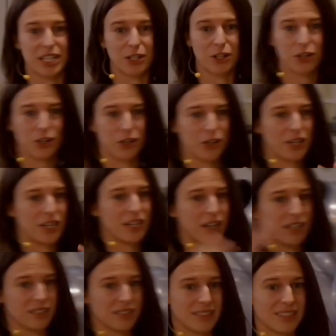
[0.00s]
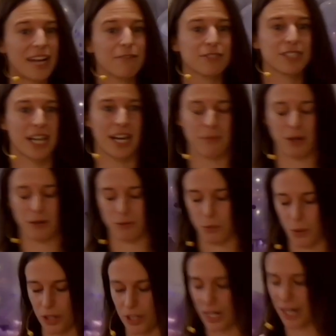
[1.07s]
her lifetime of
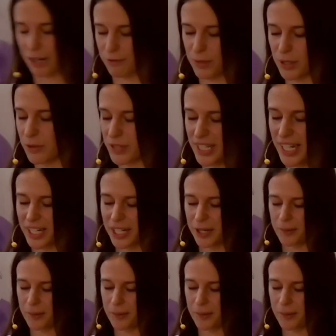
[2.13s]
work of music.